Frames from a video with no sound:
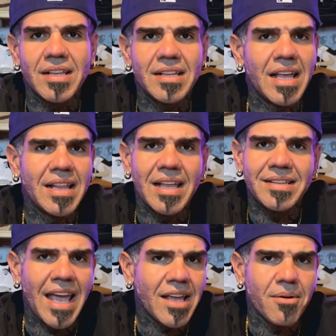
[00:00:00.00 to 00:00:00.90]
They
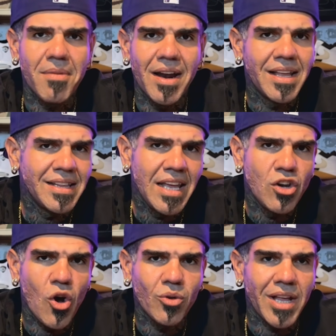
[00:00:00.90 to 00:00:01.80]
take your money and they
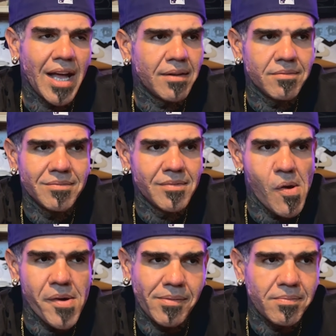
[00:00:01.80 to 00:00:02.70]
know that.
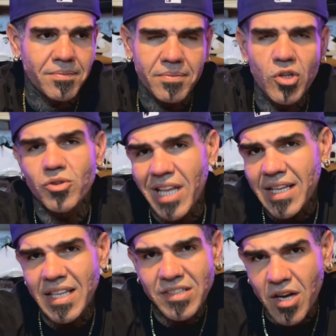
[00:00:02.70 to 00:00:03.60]
You think
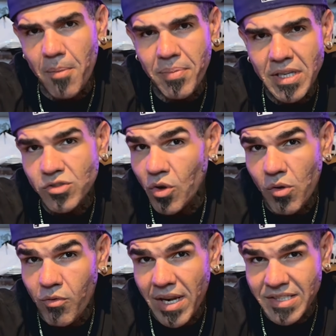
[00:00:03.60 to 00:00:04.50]
these companies don't
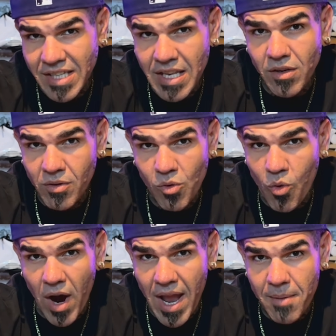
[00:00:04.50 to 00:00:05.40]
already seen
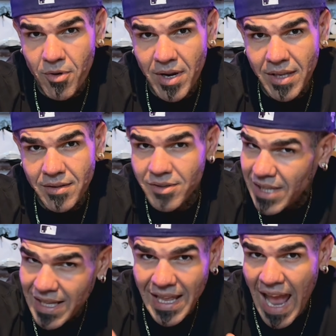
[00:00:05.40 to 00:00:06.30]
who I am already? You
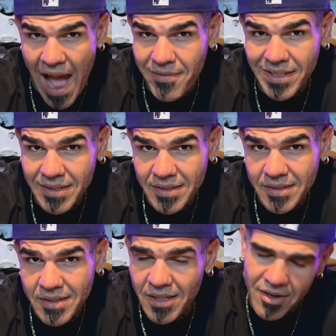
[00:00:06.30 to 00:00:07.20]
think they haven't?
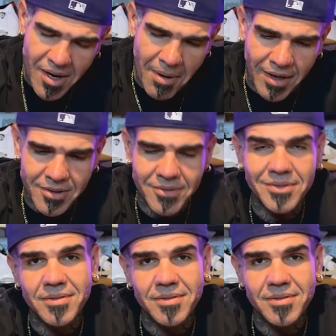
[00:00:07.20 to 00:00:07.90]
You know, come on, dude.